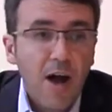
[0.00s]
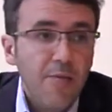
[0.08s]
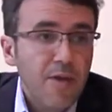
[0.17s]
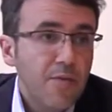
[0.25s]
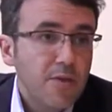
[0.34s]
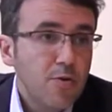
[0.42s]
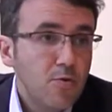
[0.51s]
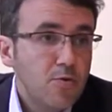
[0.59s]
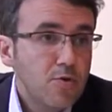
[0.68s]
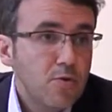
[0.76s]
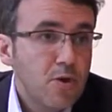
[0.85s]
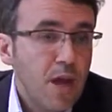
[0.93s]
and then the
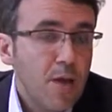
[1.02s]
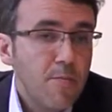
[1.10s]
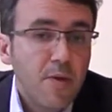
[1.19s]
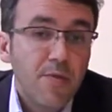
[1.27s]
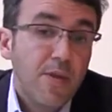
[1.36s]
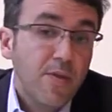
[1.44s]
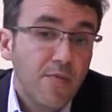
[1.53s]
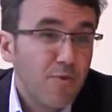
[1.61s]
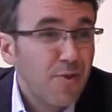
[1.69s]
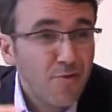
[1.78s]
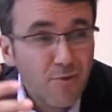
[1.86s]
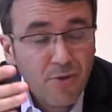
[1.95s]
solution came, they
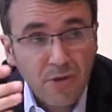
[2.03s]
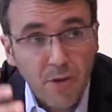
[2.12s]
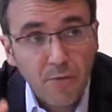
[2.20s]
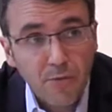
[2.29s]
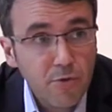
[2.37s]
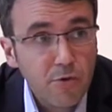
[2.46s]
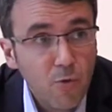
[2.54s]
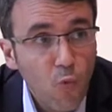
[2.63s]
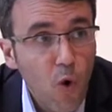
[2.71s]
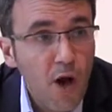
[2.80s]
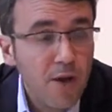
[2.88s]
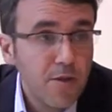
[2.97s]
defaulted in December
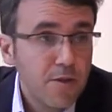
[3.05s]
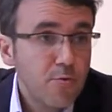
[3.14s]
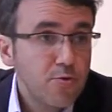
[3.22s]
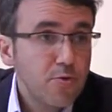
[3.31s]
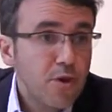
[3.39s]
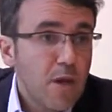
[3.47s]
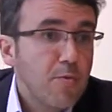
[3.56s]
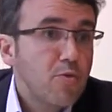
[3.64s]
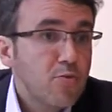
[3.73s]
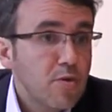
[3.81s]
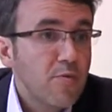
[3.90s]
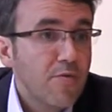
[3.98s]
2001, the solution came
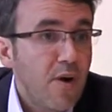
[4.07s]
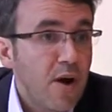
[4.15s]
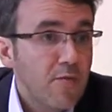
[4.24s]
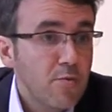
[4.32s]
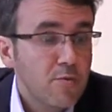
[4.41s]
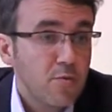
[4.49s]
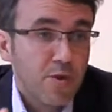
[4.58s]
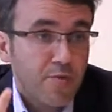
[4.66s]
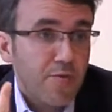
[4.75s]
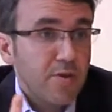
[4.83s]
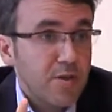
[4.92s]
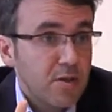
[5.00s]
in 2005, which was
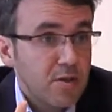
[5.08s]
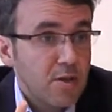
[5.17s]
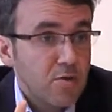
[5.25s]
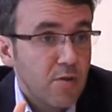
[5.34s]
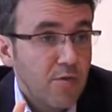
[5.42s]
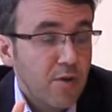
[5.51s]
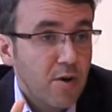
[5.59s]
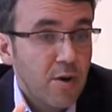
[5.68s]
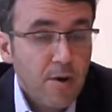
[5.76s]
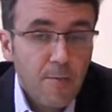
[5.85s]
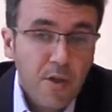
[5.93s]
the first exchange offer,